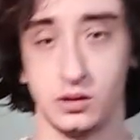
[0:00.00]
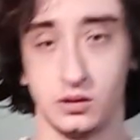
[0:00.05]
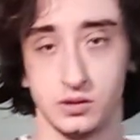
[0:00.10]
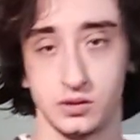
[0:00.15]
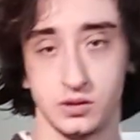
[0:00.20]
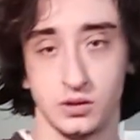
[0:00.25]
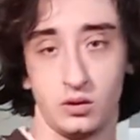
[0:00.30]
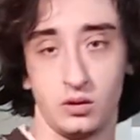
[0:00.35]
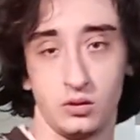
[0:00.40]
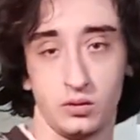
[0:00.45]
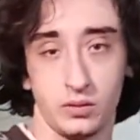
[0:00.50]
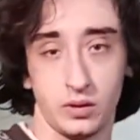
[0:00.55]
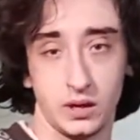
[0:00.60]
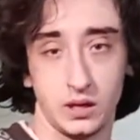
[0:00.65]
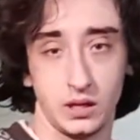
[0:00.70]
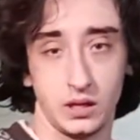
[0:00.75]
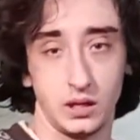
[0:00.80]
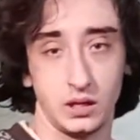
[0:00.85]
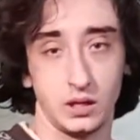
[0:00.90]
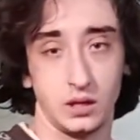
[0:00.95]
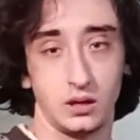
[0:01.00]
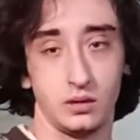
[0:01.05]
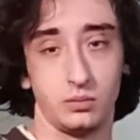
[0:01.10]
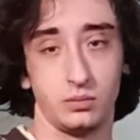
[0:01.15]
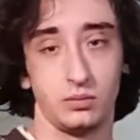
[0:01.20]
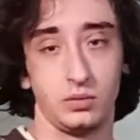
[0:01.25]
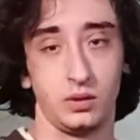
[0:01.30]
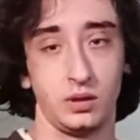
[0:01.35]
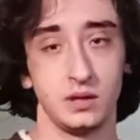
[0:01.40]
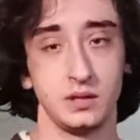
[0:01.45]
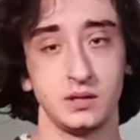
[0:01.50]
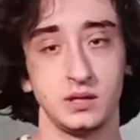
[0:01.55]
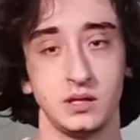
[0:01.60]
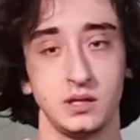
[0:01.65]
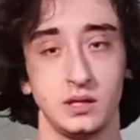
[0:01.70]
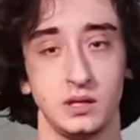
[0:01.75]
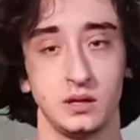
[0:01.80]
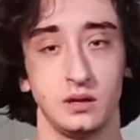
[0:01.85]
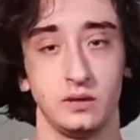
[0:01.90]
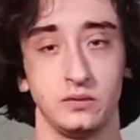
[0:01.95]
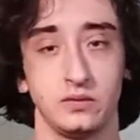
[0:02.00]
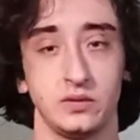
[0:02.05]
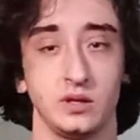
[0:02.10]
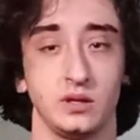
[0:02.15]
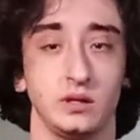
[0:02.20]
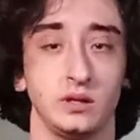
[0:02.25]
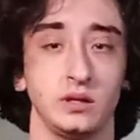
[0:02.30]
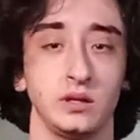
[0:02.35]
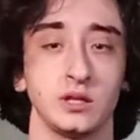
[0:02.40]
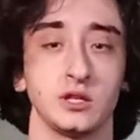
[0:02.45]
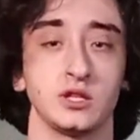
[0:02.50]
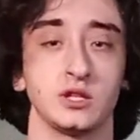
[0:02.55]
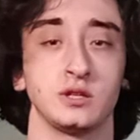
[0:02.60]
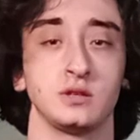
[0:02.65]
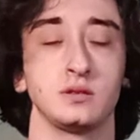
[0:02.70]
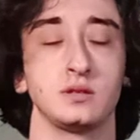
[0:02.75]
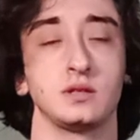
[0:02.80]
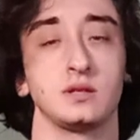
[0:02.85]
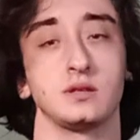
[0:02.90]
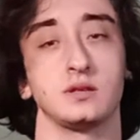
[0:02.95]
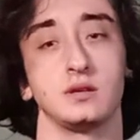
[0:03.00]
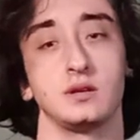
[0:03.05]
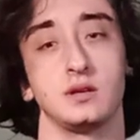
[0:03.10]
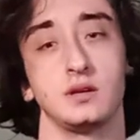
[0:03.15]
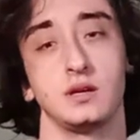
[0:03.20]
there's already plenty of delicious